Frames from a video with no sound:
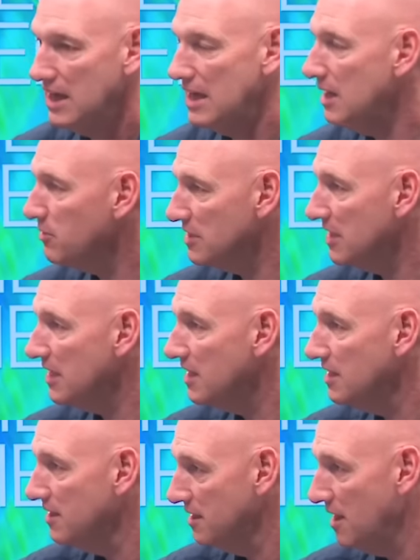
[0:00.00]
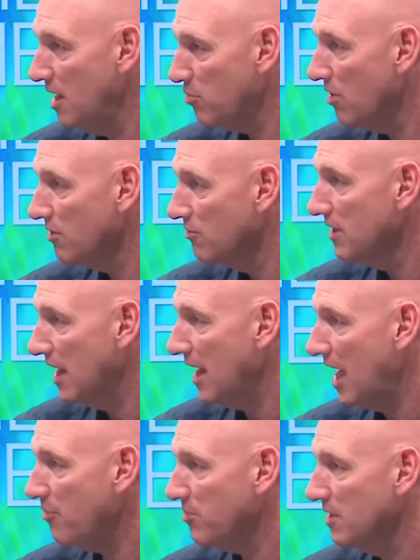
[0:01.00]
He was in Hebron when that
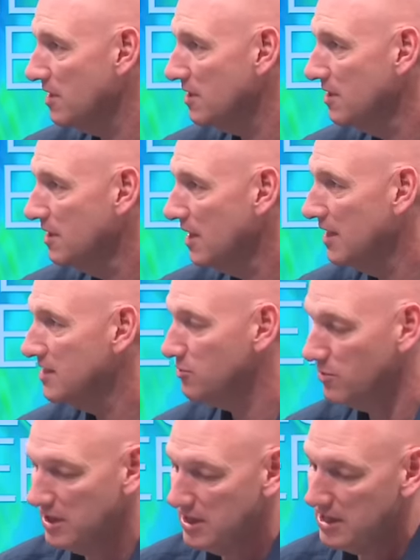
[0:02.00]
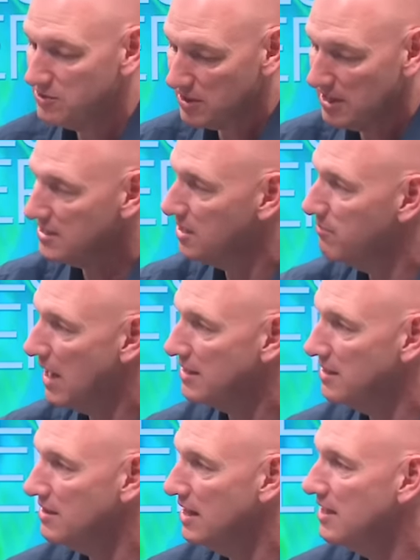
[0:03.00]
happened. And so when the Israelites come back
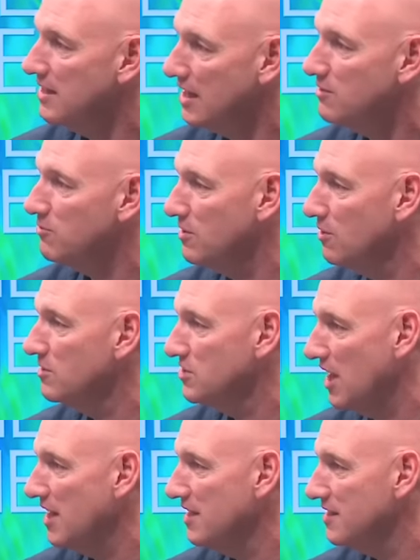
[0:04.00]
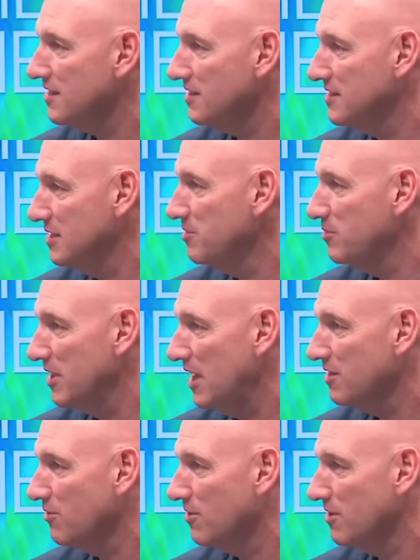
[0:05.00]
to the land, guess where those giants seem to be
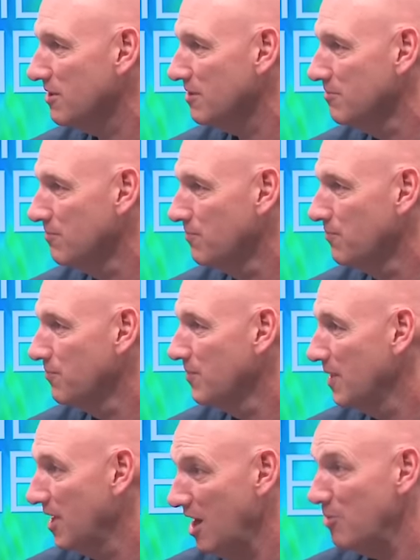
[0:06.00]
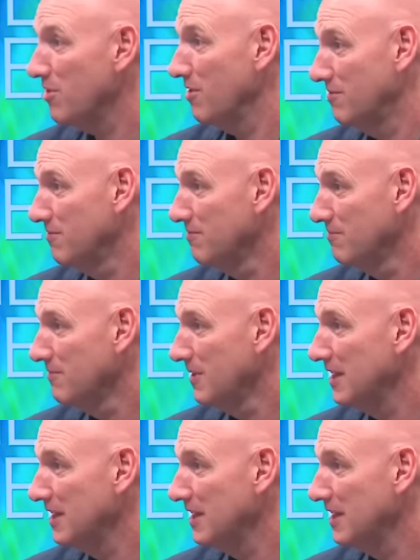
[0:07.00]
headquartered? Hebron. Hebron.